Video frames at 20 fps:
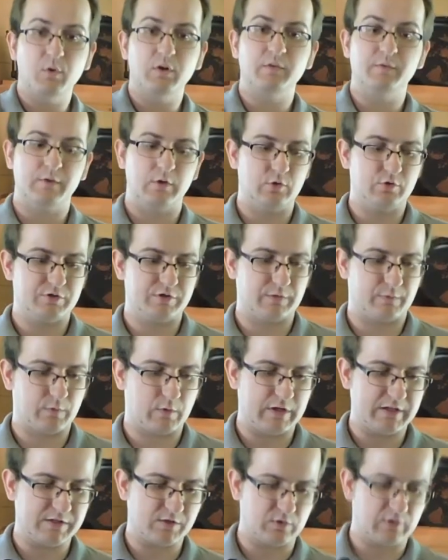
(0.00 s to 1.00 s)
have used a
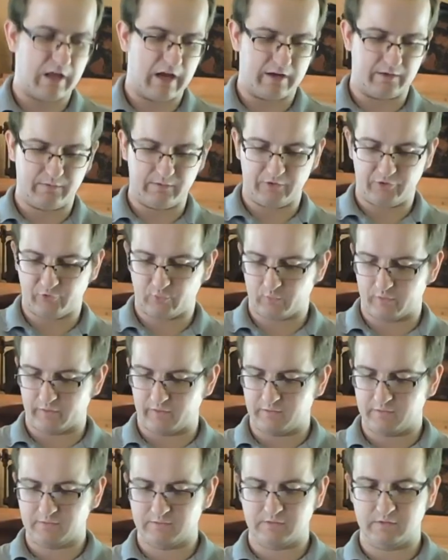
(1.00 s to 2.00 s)
freezer like this
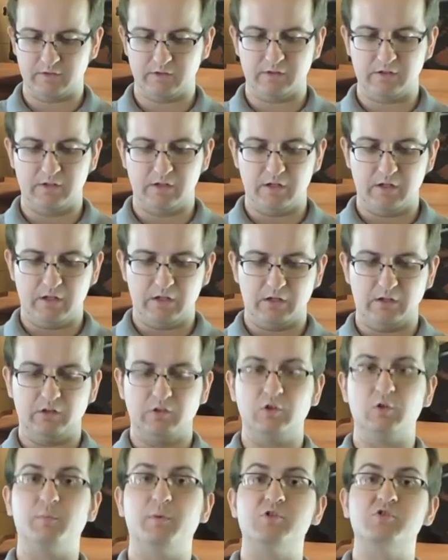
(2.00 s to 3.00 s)
one.
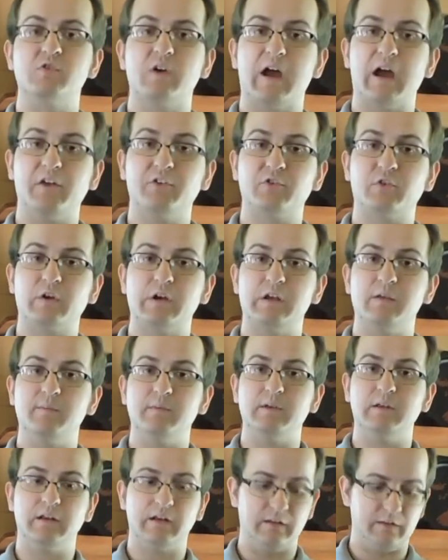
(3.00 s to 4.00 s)
You put your ice cream
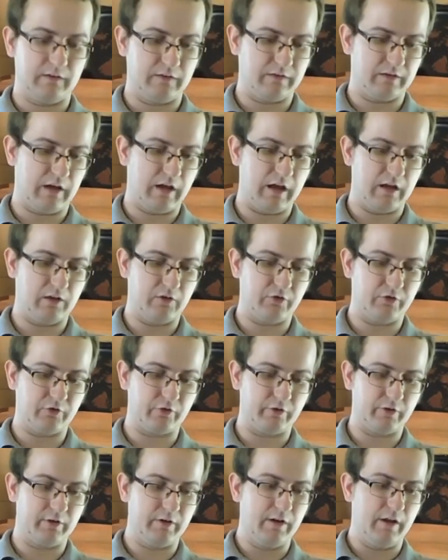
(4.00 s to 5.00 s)
in this
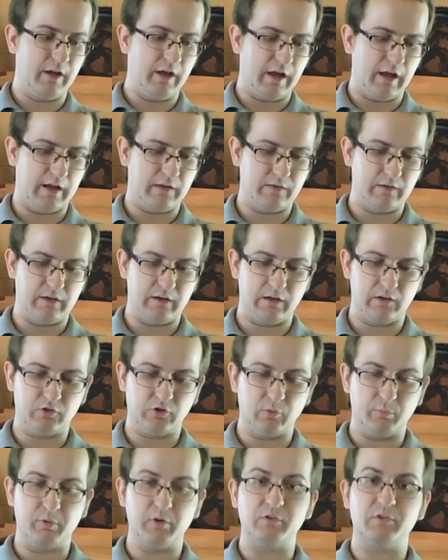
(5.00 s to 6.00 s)
canister and then you
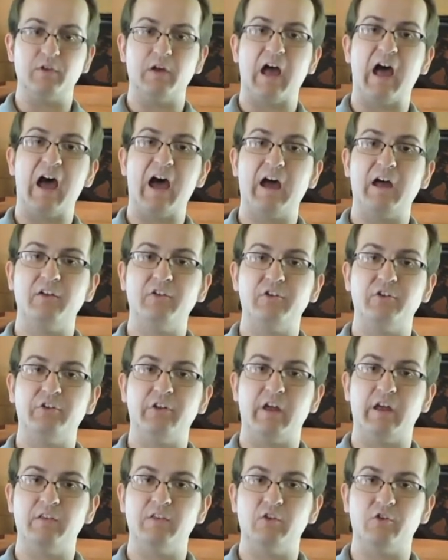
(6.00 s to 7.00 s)
put the ice
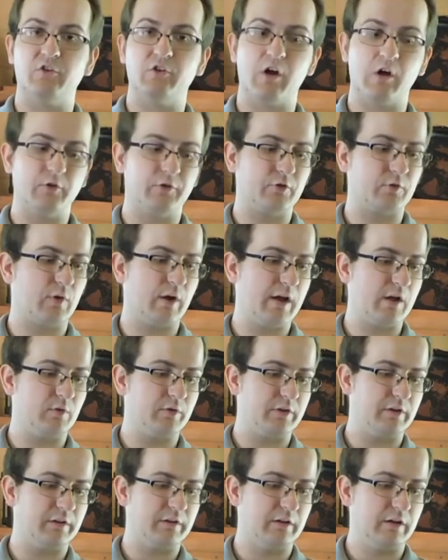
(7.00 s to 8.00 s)
and the salt around
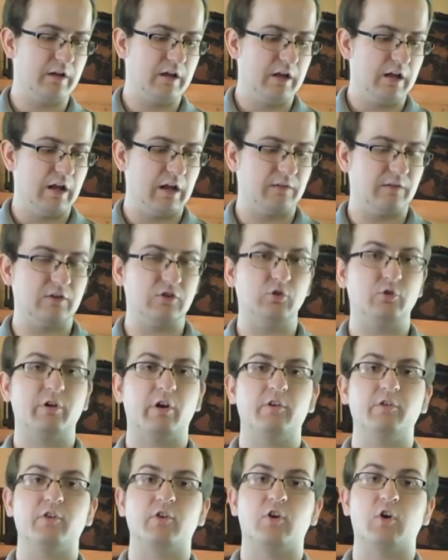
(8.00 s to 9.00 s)
it, and then you
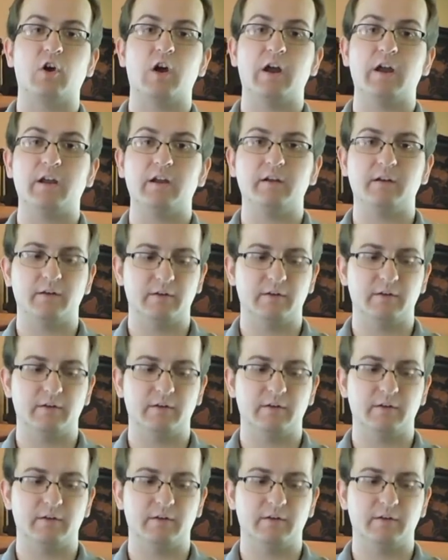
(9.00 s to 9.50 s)
turn the crank